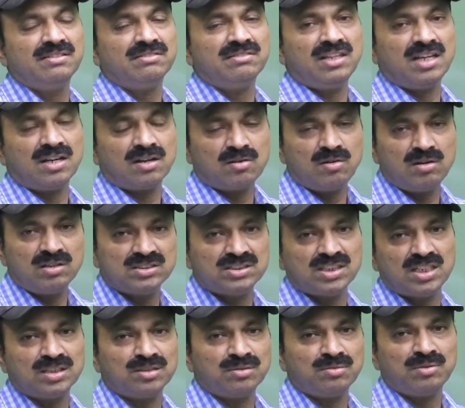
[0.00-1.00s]
They are called
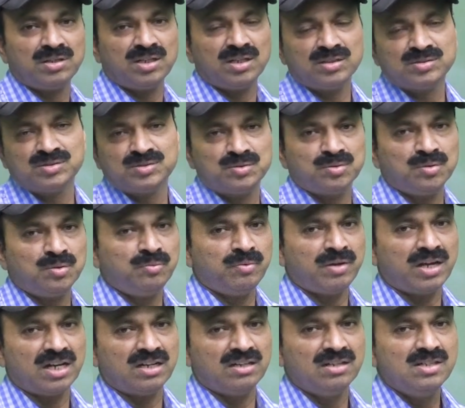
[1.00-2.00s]
Chaturvarnas, you know
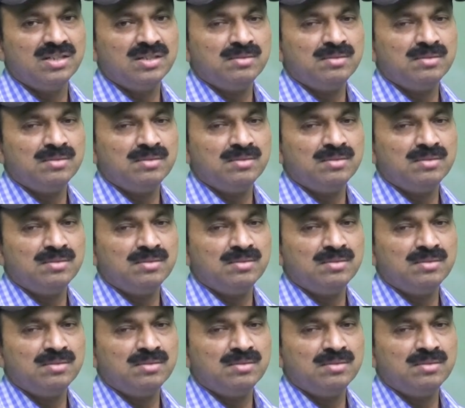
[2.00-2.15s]
well.